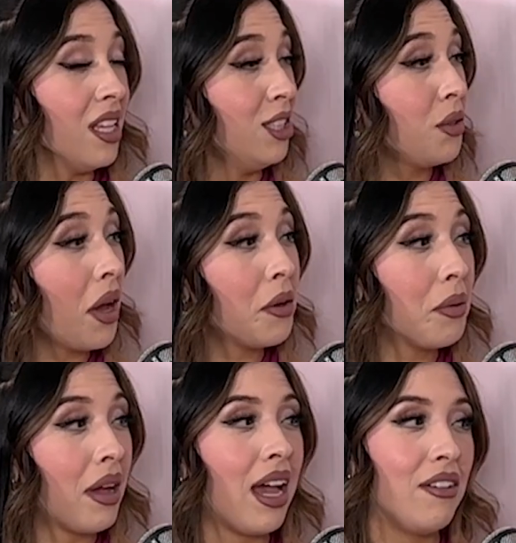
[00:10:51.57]
So I
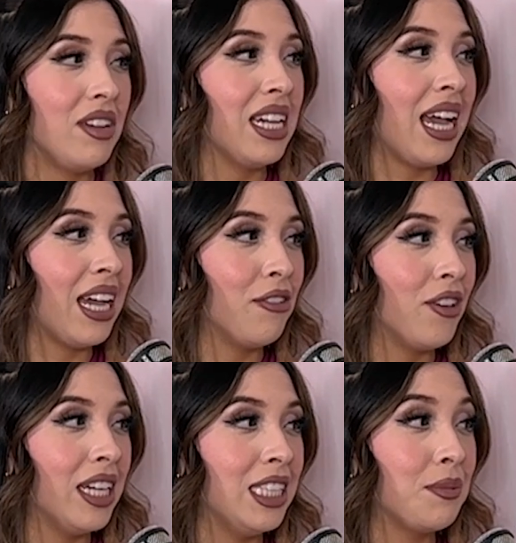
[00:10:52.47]
don't have any guy
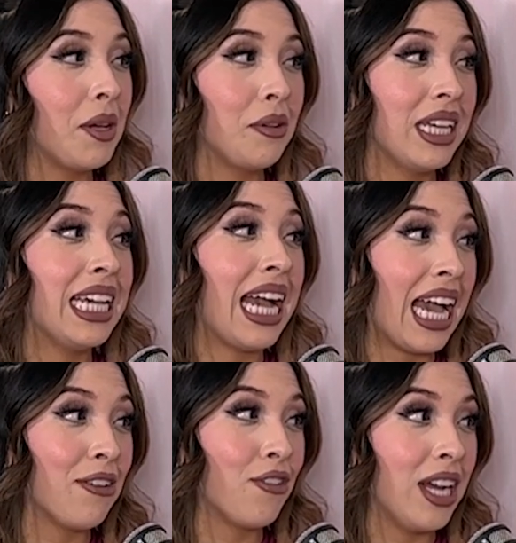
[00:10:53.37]
friends. My only
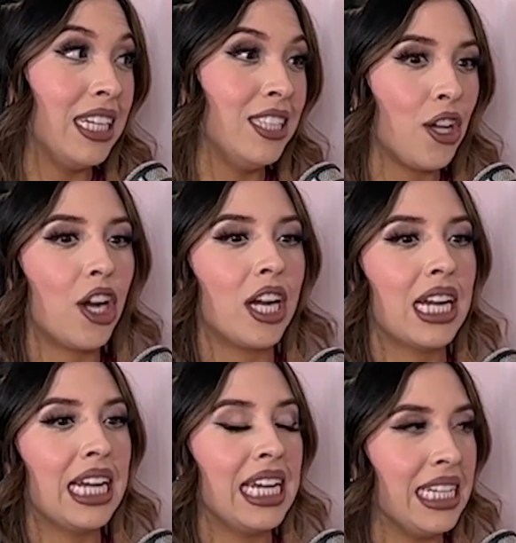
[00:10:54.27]
guy friends are
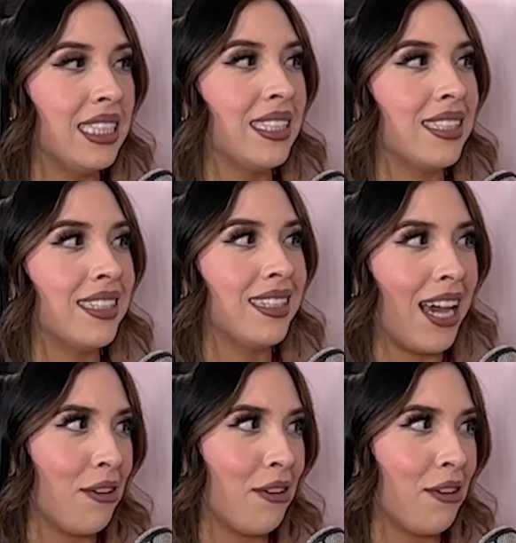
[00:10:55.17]
his guy